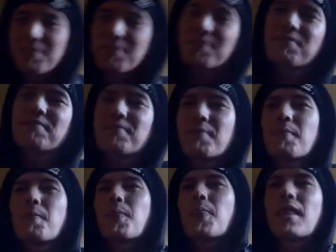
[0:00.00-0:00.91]
so what does the
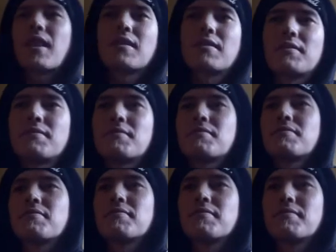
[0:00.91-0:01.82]
word
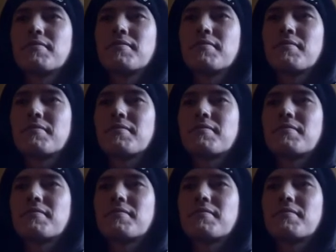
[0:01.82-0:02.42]
hip-hop mean to you?